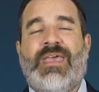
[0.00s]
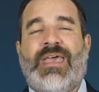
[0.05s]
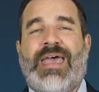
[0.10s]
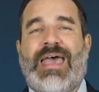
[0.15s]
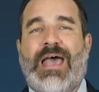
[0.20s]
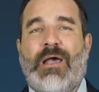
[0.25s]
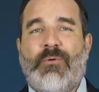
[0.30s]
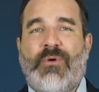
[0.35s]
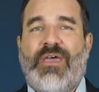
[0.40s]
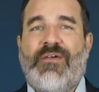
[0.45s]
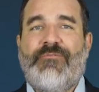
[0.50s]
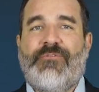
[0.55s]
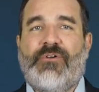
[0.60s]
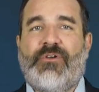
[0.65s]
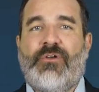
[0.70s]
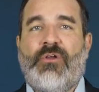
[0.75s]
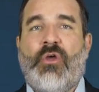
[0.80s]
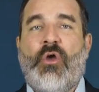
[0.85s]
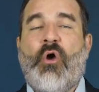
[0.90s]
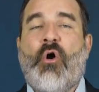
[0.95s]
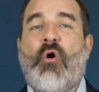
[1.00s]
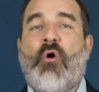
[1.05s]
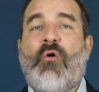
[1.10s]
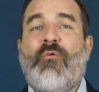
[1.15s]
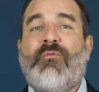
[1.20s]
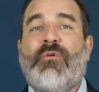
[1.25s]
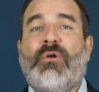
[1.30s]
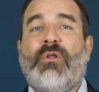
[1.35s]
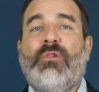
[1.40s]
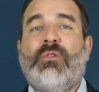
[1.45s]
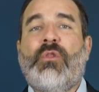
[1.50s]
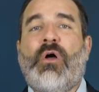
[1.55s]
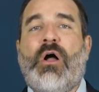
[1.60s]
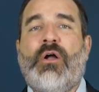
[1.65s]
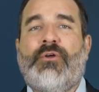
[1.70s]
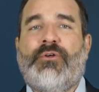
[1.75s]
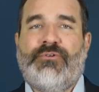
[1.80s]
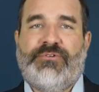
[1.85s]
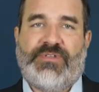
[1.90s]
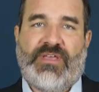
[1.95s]
However, over a
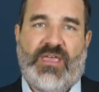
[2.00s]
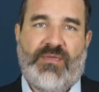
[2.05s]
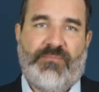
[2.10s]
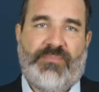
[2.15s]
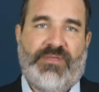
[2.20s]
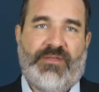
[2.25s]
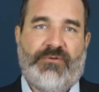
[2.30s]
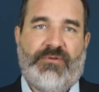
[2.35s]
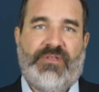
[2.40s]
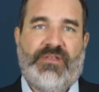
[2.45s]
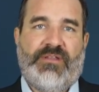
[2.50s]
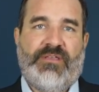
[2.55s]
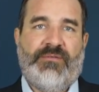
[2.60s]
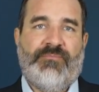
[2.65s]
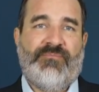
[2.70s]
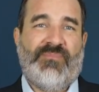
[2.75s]
longer time period,